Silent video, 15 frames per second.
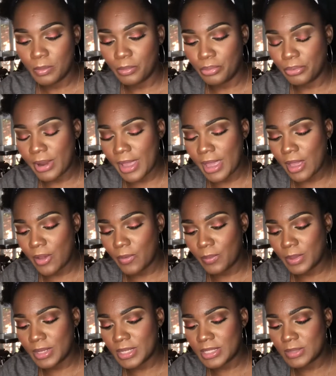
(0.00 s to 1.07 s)
brown,
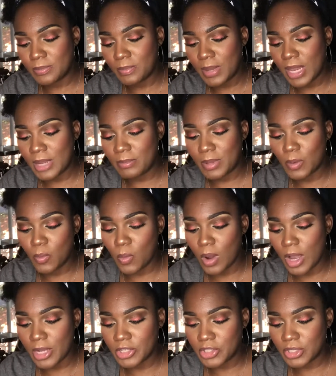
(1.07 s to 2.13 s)
but it's Made Me
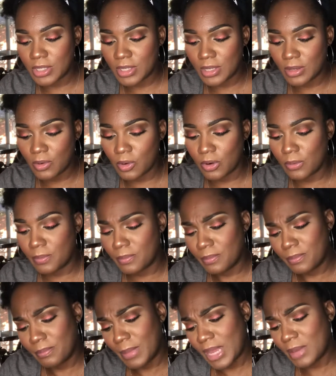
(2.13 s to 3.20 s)
Watch, or
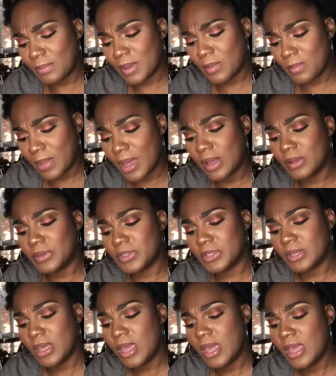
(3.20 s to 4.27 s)
Make Me Melt
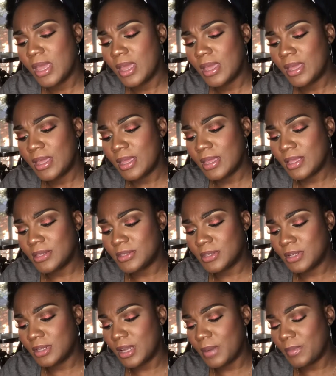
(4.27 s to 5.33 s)
is the
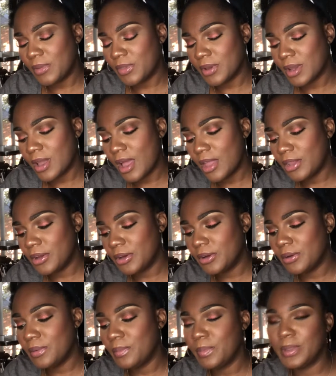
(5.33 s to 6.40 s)
name of the
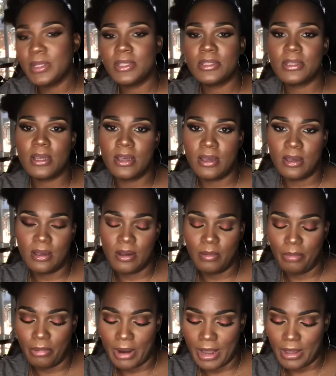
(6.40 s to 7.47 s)
color, but it's a
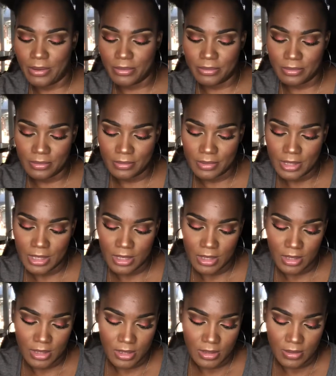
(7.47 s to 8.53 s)
brown.
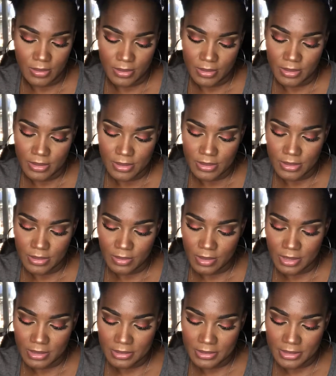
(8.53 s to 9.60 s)
So
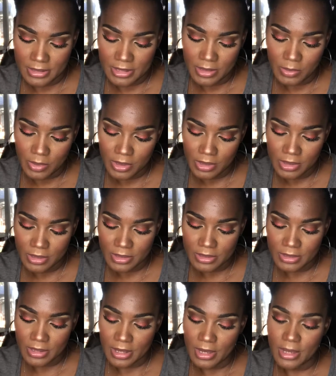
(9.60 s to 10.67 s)
let's see what it
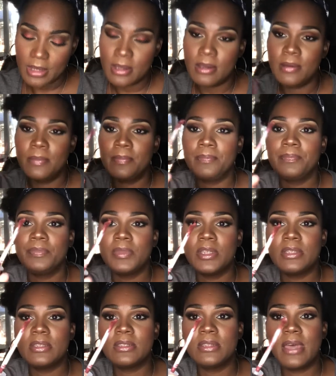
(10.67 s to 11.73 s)
looks like.
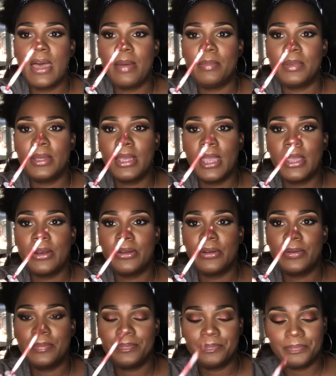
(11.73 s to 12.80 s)
This is the applicator.